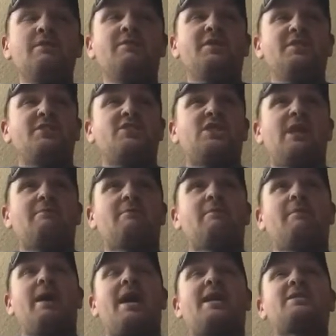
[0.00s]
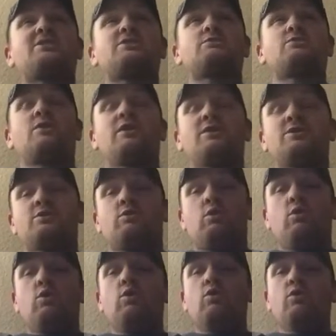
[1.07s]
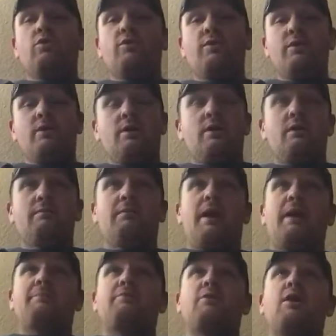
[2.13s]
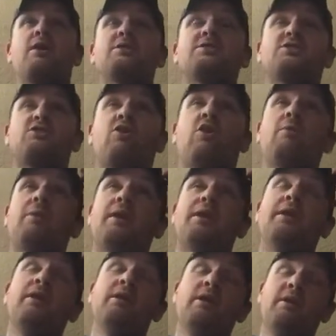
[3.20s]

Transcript: this chamber match was ruled by Braun Strowman.